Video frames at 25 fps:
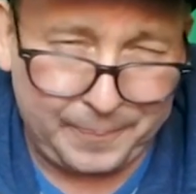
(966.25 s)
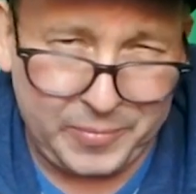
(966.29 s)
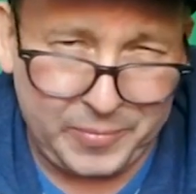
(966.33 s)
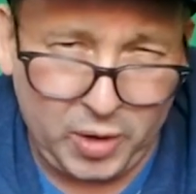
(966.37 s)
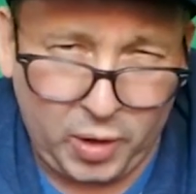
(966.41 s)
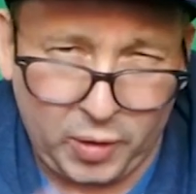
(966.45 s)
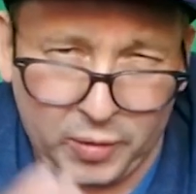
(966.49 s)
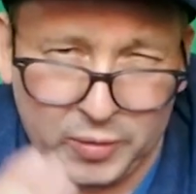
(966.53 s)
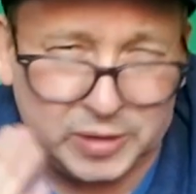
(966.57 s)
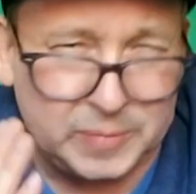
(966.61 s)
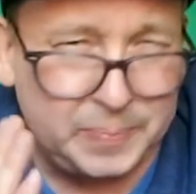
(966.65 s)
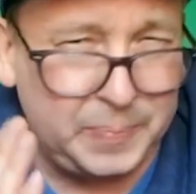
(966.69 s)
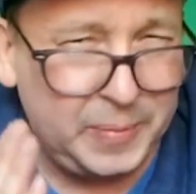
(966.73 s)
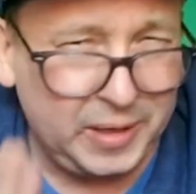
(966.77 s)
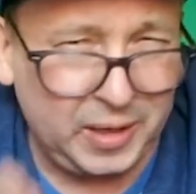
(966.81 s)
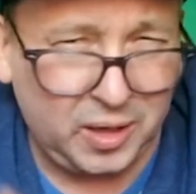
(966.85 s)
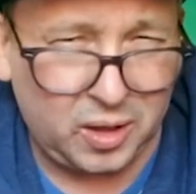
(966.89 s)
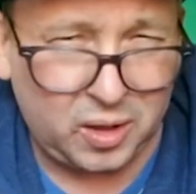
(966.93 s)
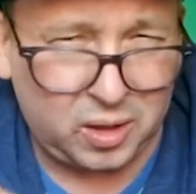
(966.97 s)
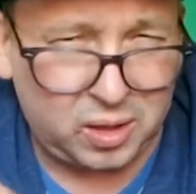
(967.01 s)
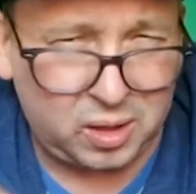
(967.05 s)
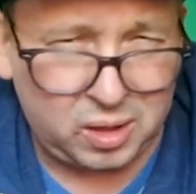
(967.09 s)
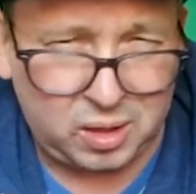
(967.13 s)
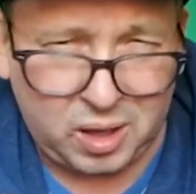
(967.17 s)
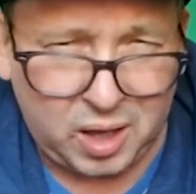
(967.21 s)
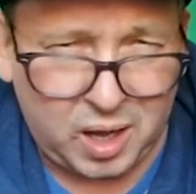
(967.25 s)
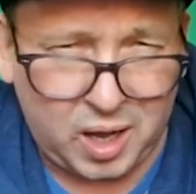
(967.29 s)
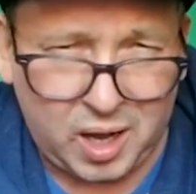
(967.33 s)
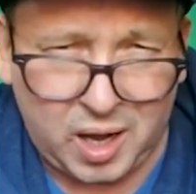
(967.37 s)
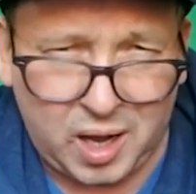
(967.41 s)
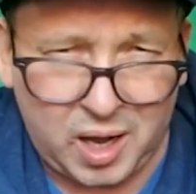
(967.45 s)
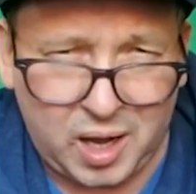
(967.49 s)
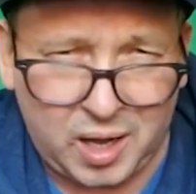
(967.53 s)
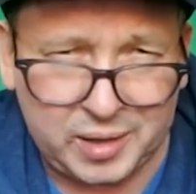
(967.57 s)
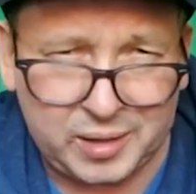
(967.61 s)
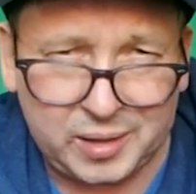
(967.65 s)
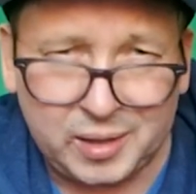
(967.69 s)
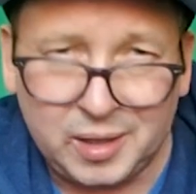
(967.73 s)
No, there's been a
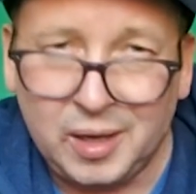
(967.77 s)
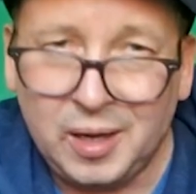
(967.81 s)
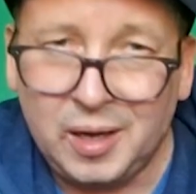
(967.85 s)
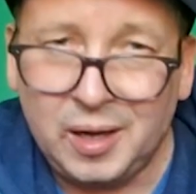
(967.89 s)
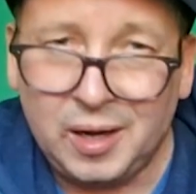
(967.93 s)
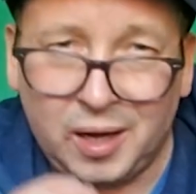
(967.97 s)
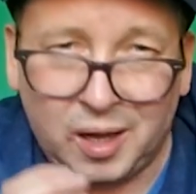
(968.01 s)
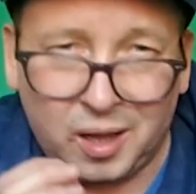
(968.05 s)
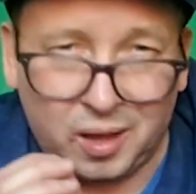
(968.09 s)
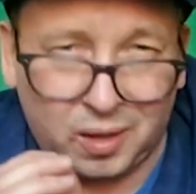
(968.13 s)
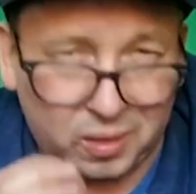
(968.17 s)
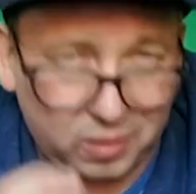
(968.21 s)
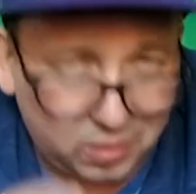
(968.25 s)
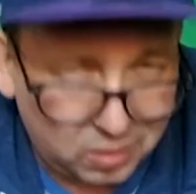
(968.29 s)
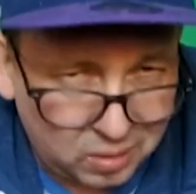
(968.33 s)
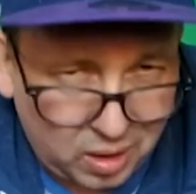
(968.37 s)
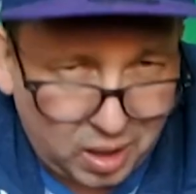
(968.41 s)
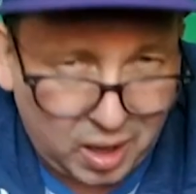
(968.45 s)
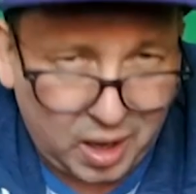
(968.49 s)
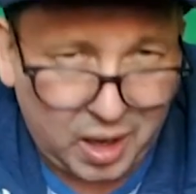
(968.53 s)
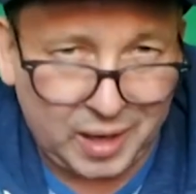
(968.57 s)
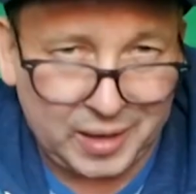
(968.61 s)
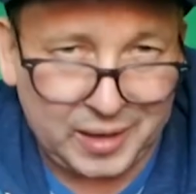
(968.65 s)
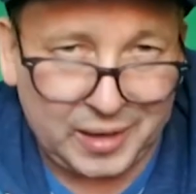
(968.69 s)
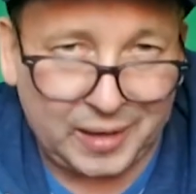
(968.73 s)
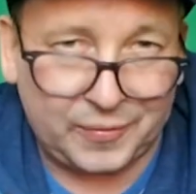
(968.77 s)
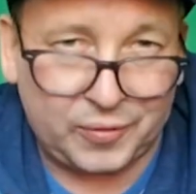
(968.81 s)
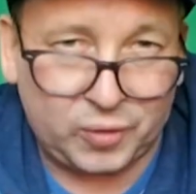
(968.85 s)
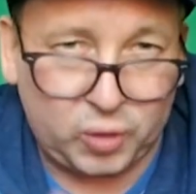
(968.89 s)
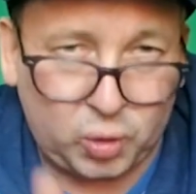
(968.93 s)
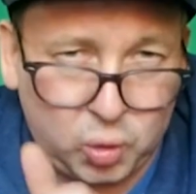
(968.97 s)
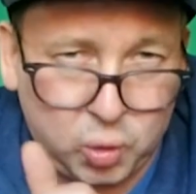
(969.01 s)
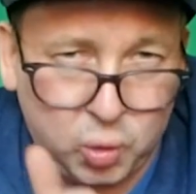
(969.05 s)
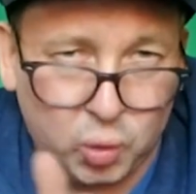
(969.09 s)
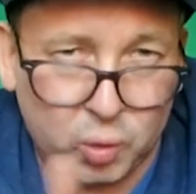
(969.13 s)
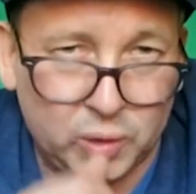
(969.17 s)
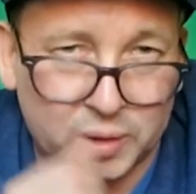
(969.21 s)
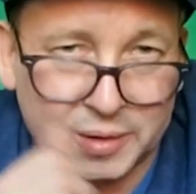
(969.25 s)
lot of
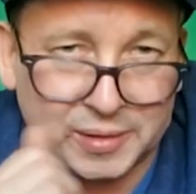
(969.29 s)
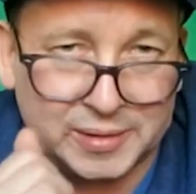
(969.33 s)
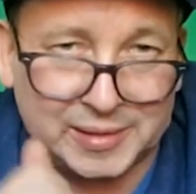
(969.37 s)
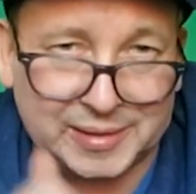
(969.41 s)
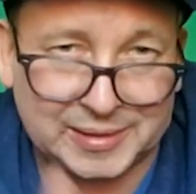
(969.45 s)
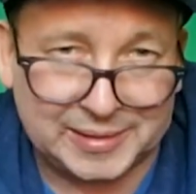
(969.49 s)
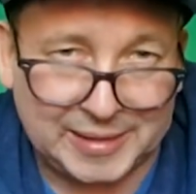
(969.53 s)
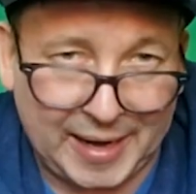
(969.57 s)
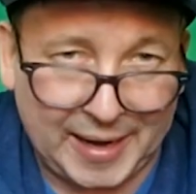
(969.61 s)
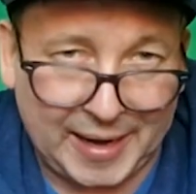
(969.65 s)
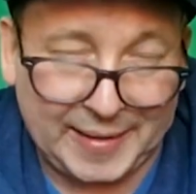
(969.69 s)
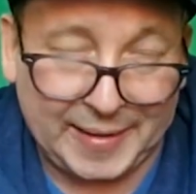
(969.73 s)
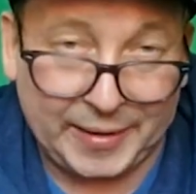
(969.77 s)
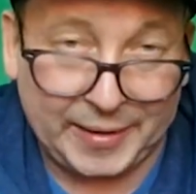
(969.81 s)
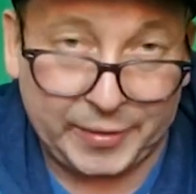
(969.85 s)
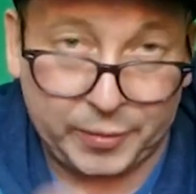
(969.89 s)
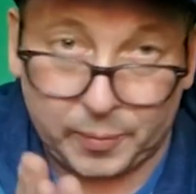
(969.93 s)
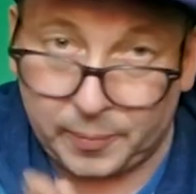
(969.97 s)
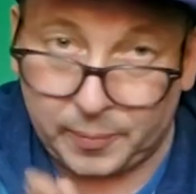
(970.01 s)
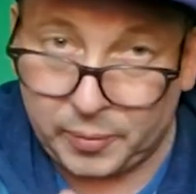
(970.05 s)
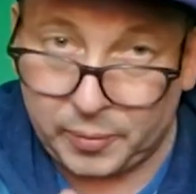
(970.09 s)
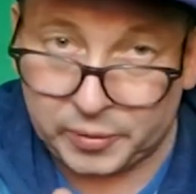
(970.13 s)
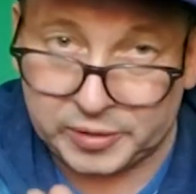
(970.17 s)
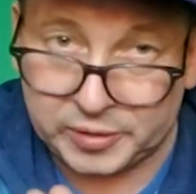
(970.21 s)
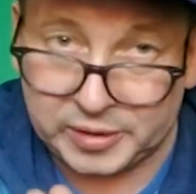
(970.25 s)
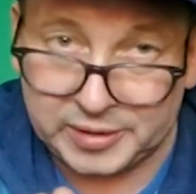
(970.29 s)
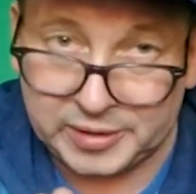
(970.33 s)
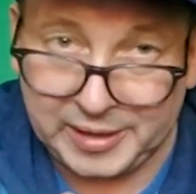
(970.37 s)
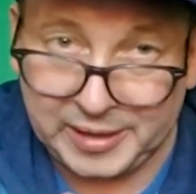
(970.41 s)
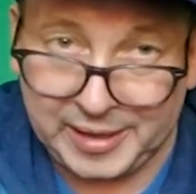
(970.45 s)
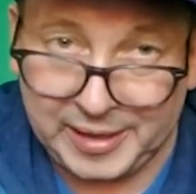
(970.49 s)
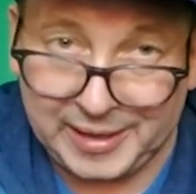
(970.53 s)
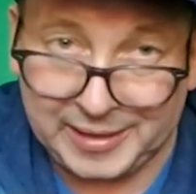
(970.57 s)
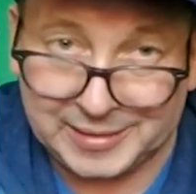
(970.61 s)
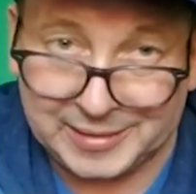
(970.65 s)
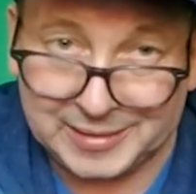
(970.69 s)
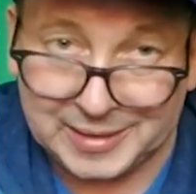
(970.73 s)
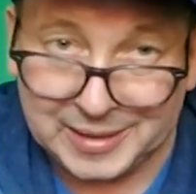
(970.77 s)
cool Skylander
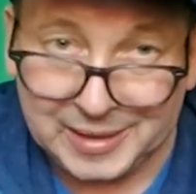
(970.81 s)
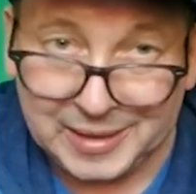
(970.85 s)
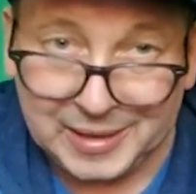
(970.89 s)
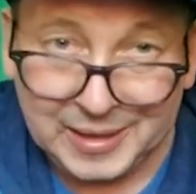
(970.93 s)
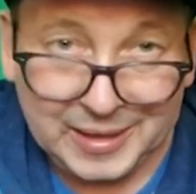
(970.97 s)
merchandise.